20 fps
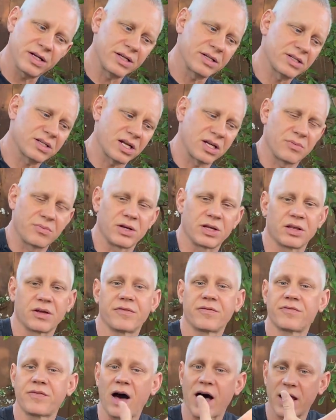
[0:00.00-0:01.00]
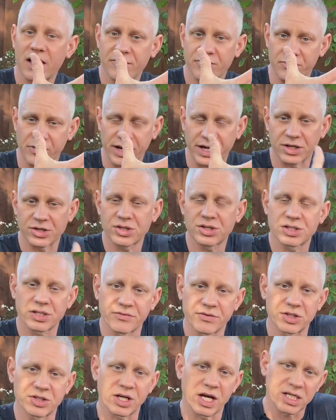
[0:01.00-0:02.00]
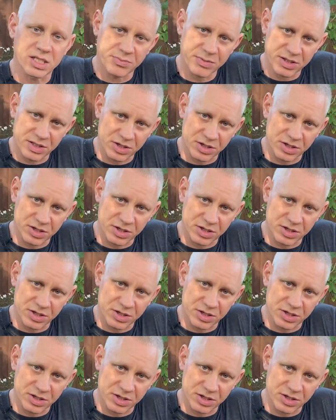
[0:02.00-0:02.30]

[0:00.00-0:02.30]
is going to be the 5 ranges of adjustment